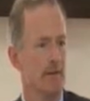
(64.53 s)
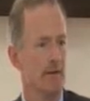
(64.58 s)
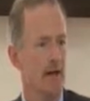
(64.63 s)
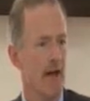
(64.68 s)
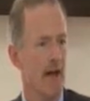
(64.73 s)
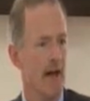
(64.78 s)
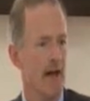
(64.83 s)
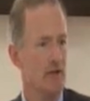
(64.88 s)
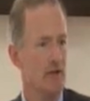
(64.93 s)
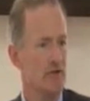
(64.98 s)

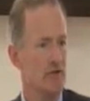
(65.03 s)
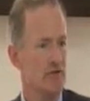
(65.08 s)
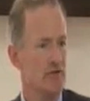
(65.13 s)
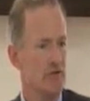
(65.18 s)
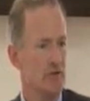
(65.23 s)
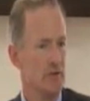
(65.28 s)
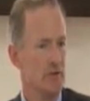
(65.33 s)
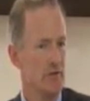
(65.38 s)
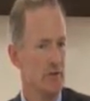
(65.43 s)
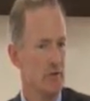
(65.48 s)
And
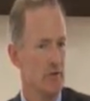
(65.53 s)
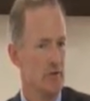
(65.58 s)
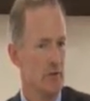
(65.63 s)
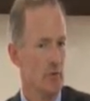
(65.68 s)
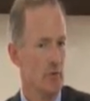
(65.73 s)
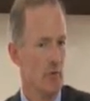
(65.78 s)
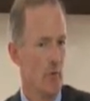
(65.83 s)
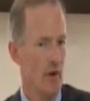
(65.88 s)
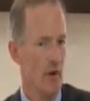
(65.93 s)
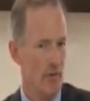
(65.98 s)

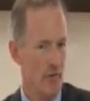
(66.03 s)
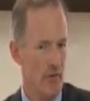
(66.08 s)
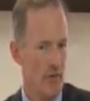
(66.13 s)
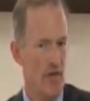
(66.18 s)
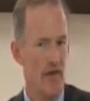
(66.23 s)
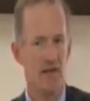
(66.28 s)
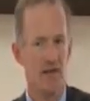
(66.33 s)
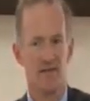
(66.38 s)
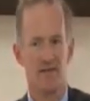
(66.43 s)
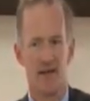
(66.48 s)
one of the
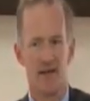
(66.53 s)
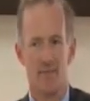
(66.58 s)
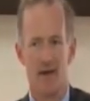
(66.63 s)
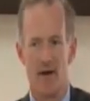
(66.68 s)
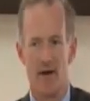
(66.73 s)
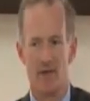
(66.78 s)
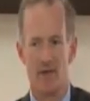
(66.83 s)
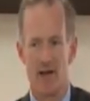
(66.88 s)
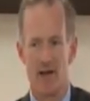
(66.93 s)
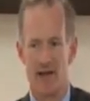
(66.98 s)
things
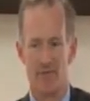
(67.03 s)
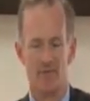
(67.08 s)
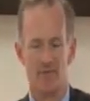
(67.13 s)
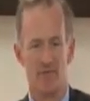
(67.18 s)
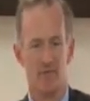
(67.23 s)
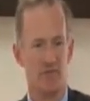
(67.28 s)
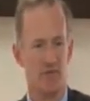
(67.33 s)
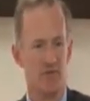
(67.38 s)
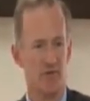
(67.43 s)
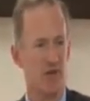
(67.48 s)
about I have
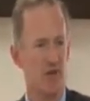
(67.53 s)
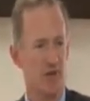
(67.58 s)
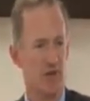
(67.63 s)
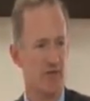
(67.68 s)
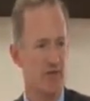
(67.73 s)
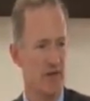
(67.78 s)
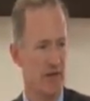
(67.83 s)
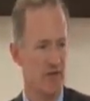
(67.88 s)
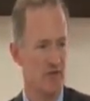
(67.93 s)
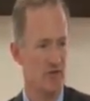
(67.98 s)

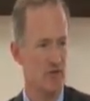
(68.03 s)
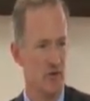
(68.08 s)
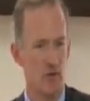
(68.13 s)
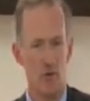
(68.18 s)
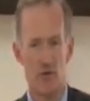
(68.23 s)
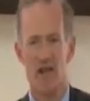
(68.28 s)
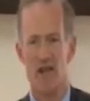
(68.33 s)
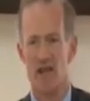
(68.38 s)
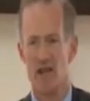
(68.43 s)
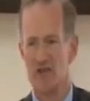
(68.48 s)
observed in two
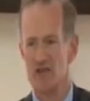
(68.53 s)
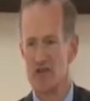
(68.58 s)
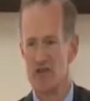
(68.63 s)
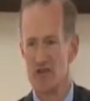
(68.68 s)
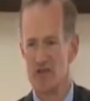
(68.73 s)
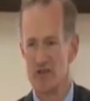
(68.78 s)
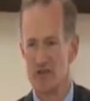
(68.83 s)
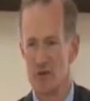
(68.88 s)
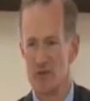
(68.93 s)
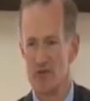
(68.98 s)
years as
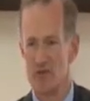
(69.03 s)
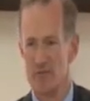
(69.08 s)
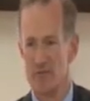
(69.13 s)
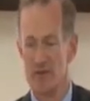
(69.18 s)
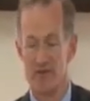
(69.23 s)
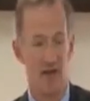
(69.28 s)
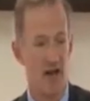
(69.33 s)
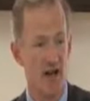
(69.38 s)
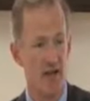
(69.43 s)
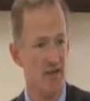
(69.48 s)
the tourism
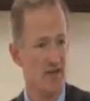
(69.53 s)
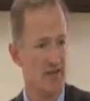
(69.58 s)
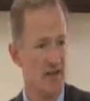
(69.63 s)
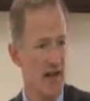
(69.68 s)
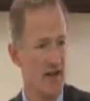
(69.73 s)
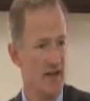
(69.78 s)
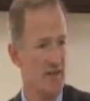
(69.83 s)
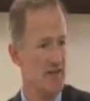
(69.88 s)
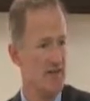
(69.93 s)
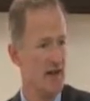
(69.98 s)
minister, I
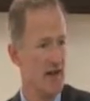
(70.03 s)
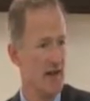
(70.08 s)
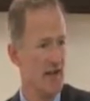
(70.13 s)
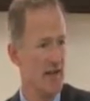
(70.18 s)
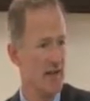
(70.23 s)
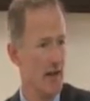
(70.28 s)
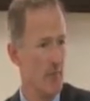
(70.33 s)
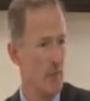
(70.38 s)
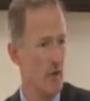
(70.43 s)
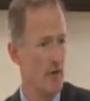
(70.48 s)
understand incidentally
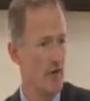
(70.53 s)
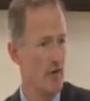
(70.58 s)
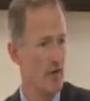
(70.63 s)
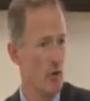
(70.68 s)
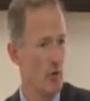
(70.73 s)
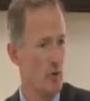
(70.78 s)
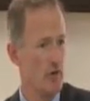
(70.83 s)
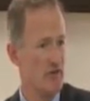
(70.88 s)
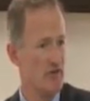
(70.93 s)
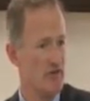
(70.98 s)
that I'm one of the
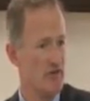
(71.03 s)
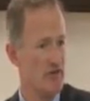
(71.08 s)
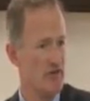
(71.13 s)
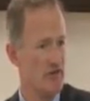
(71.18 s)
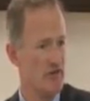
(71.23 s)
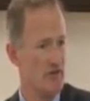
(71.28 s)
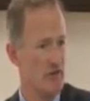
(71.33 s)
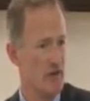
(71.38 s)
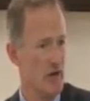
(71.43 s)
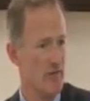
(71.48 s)
longest
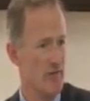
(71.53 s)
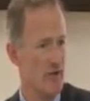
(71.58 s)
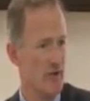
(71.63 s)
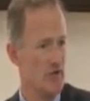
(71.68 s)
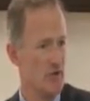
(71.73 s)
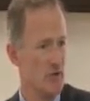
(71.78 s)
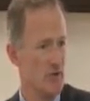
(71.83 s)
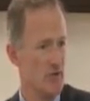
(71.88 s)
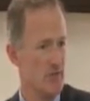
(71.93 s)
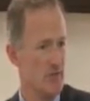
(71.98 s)
serving
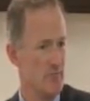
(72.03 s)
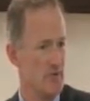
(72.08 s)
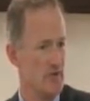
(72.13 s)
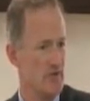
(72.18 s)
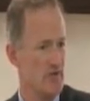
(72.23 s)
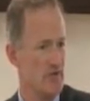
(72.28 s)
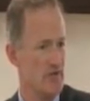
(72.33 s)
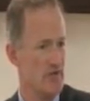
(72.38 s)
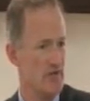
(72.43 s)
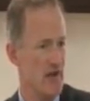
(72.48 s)
tourism
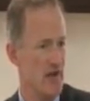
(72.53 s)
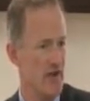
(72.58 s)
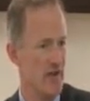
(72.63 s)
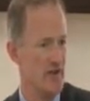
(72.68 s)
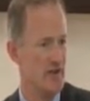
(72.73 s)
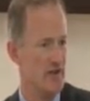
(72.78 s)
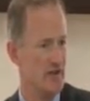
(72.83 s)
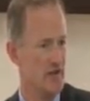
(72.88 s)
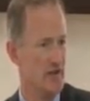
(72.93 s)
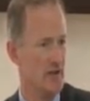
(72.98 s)
ministers there
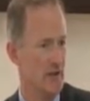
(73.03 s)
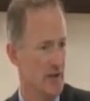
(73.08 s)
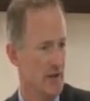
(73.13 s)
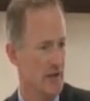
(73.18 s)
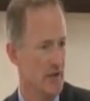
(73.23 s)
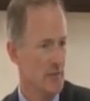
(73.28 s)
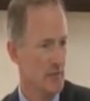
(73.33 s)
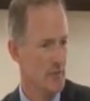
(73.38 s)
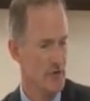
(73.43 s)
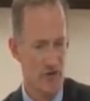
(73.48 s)
is,
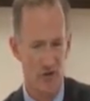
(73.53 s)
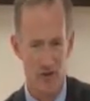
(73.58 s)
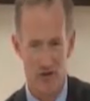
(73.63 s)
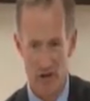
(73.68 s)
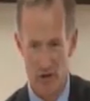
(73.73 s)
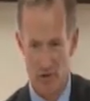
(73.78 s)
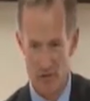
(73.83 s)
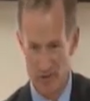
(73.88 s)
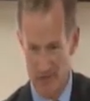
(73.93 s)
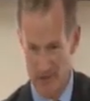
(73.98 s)
which just
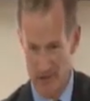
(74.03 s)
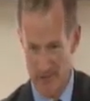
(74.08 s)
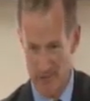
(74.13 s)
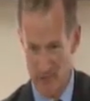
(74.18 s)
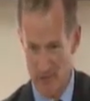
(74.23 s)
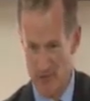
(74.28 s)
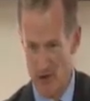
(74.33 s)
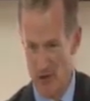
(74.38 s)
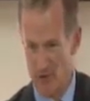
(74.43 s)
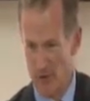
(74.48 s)
shows that if you
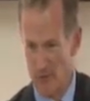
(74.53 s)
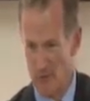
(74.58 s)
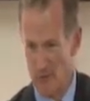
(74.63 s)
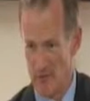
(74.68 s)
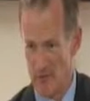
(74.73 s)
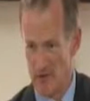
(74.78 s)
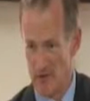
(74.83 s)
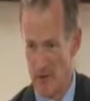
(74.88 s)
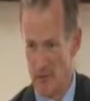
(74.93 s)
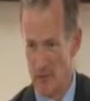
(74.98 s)
start off with
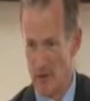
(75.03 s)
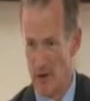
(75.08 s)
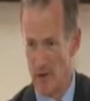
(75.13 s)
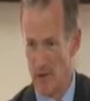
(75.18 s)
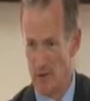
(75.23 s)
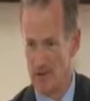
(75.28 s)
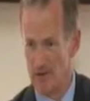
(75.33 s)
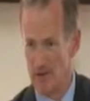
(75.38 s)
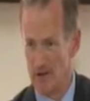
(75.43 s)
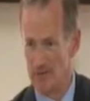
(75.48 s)
a low,
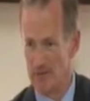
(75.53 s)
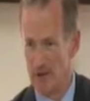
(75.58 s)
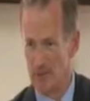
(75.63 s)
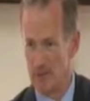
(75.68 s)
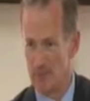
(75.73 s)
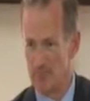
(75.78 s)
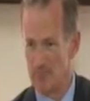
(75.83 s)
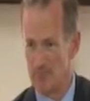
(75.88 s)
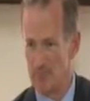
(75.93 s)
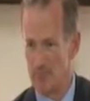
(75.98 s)
goal, low
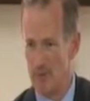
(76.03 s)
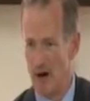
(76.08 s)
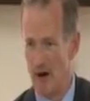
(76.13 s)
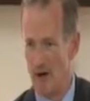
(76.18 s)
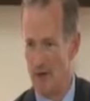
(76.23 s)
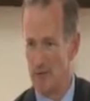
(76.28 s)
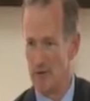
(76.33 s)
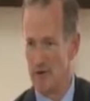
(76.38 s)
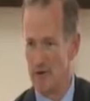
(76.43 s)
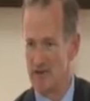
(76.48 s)

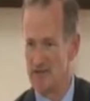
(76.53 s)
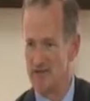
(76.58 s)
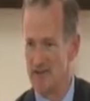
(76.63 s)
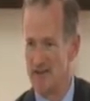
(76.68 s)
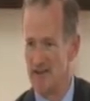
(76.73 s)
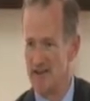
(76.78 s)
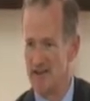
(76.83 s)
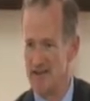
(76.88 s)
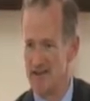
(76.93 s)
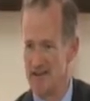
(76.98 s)
bar, you can exceed
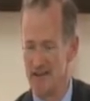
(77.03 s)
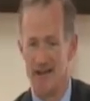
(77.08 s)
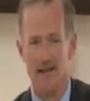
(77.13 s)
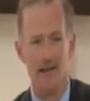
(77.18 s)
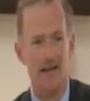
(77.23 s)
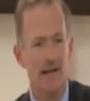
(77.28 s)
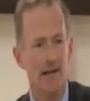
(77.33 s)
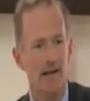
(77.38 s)
it easily.